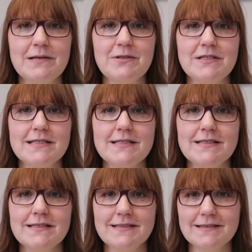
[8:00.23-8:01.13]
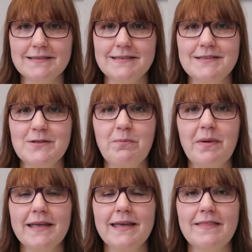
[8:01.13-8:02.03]
you would just jump
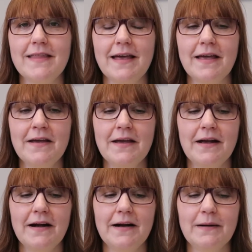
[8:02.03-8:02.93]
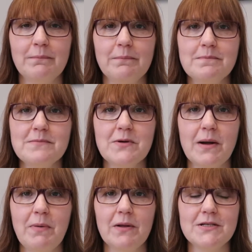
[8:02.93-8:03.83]
back in there, so I
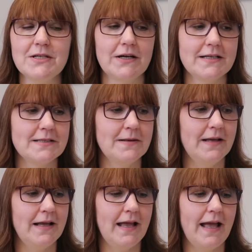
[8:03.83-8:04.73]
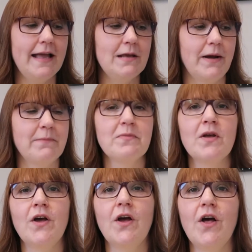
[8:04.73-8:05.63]
apologise. Anyway,
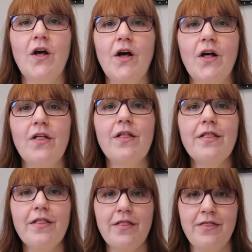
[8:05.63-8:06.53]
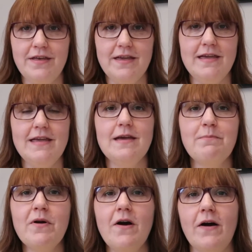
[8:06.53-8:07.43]
the
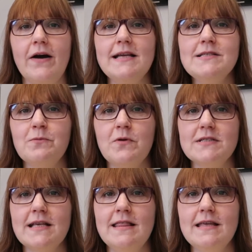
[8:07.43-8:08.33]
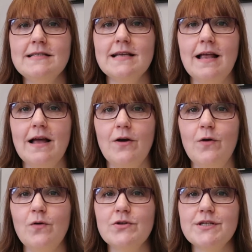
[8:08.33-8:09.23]
prize was this
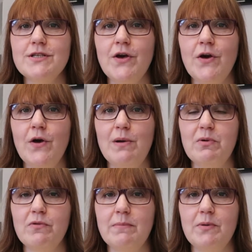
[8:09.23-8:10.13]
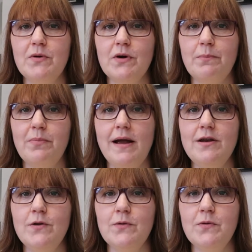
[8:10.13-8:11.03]
gorgeous Ravelry book,
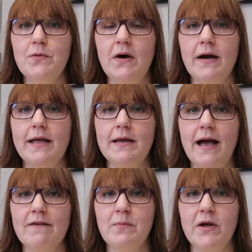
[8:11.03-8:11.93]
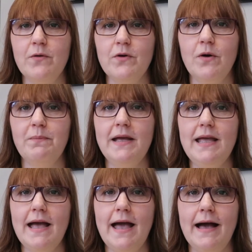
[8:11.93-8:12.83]
brand new. I have my own
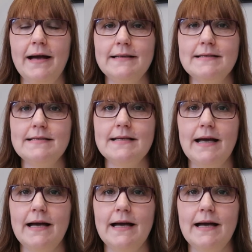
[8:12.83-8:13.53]
copy, and